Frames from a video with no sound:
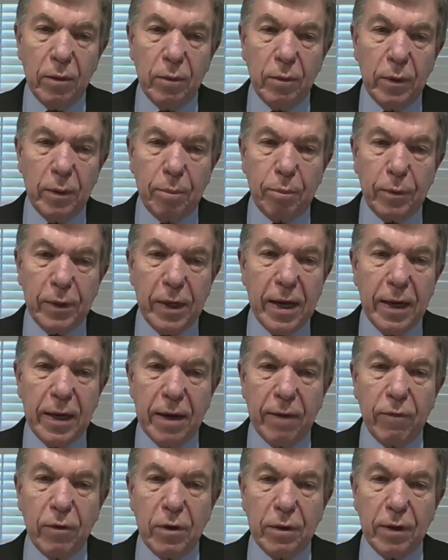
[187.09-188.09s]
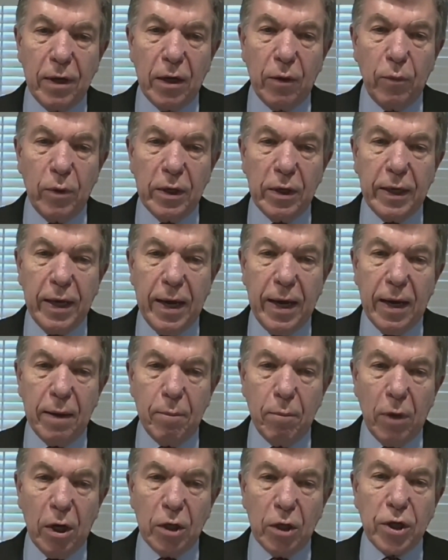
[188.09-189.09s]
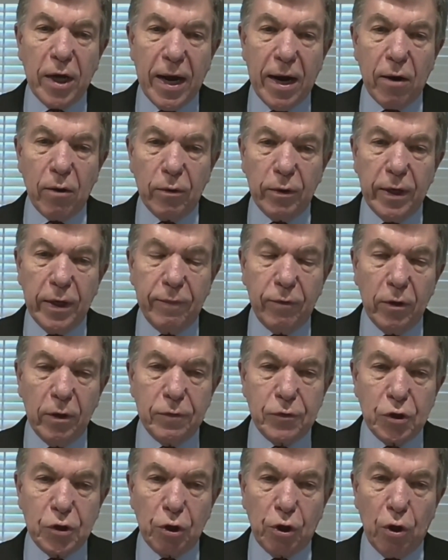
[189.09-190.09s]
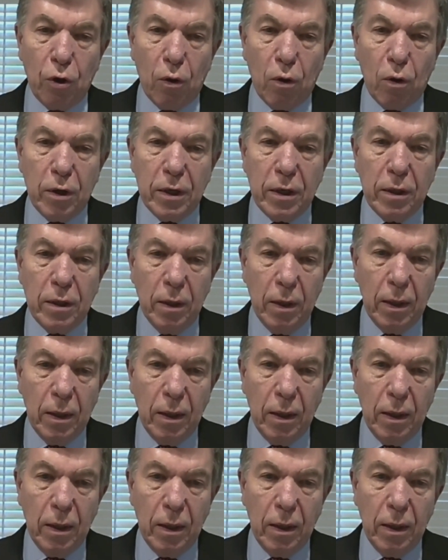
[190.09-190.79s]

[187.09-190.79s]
we plan everything we can, much higher level of security